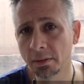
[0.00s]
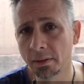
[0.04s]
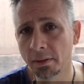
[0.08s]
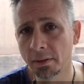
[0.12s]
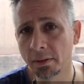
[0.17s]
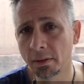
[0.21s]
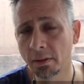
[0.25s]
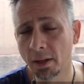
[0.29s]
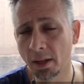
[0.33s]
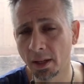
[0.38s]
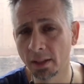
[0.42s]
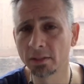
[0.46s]

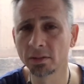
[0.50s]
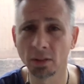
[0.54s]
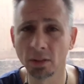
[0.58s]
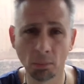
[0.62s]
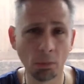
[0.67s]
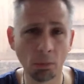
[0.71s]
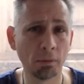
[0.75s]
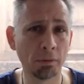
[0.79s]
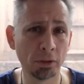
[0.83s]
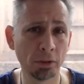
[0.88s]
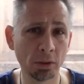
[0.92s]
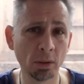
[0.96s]
Right? Some
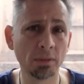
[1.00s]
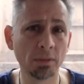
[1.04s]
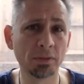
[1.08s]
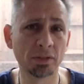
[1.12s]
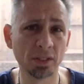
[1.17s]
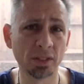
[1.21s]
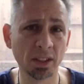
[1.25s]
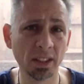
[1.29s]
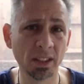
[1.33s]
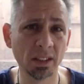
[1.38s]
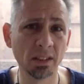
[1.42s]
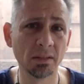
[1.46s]
of you have
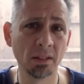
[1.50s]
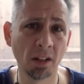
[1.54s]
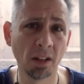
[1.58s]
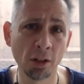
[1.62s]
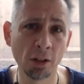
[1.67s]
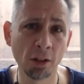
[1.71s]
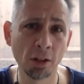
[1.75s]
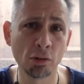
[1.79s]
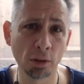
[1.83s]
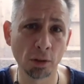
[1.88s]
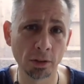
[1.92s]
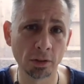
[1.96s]
seen
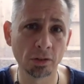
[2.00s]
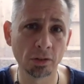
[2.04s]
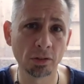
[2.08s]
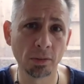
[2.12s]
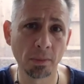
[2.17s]
hundreds.